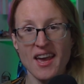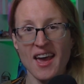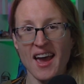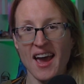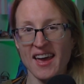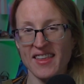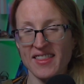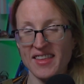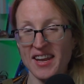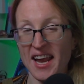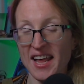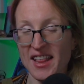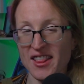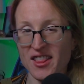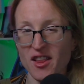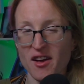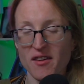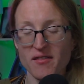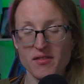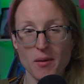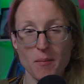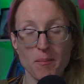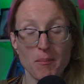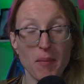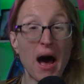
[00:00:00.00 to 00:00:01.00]
and then I
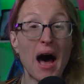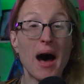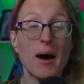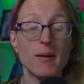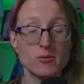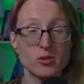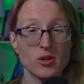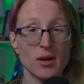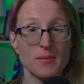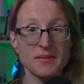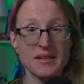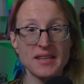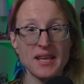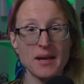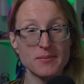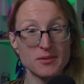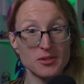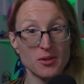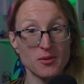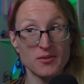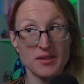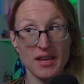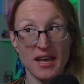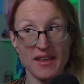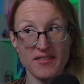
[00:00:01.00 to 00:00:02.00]
love the bomb drop to the
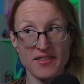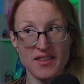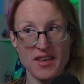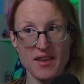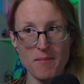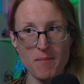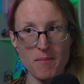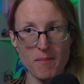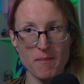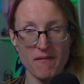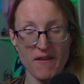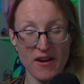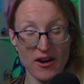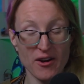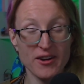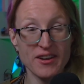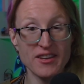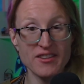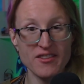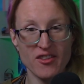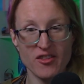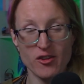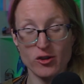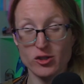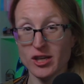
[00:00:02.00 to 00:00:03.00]
episode that the
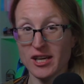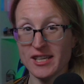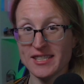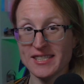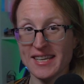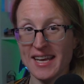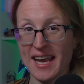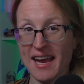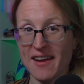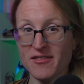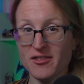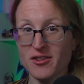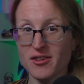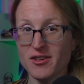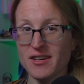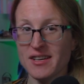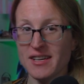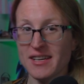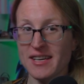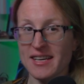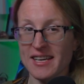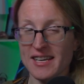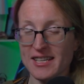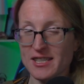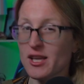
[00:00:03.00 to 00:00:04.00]
variant that they're chasing after
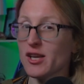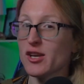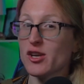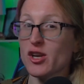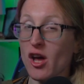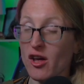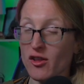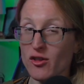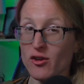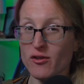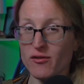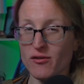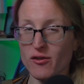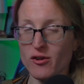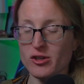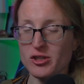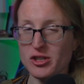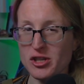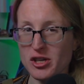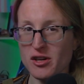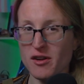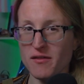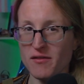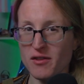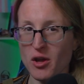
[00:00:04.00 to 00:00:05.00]
is another
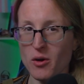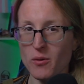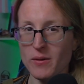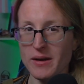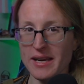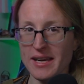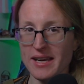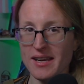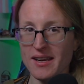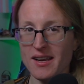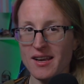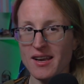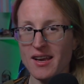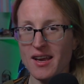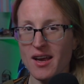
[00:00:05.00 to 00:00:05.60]
version of Loki.